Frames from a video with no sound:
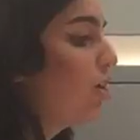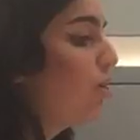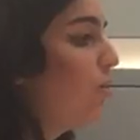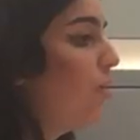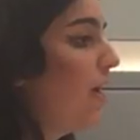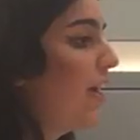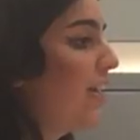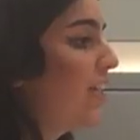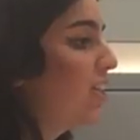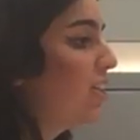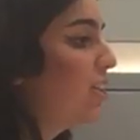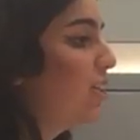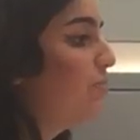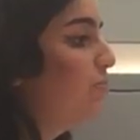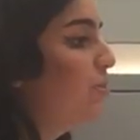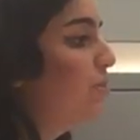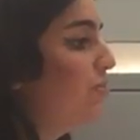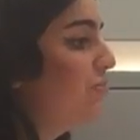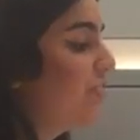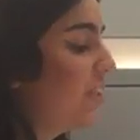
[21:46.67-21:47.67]
acquire a
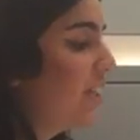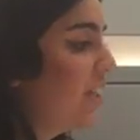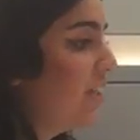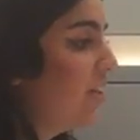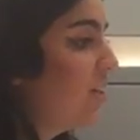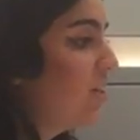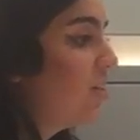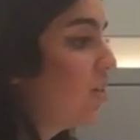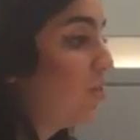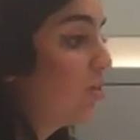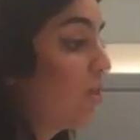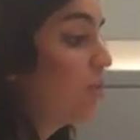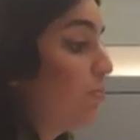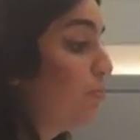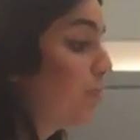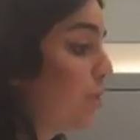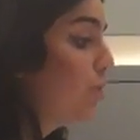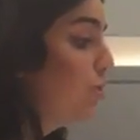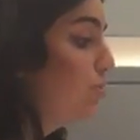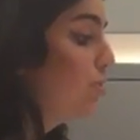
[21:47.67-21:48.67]
movie or
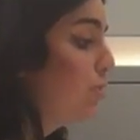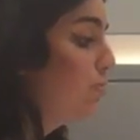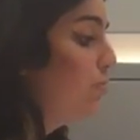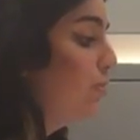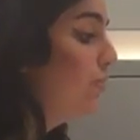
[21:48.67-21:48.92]
produce a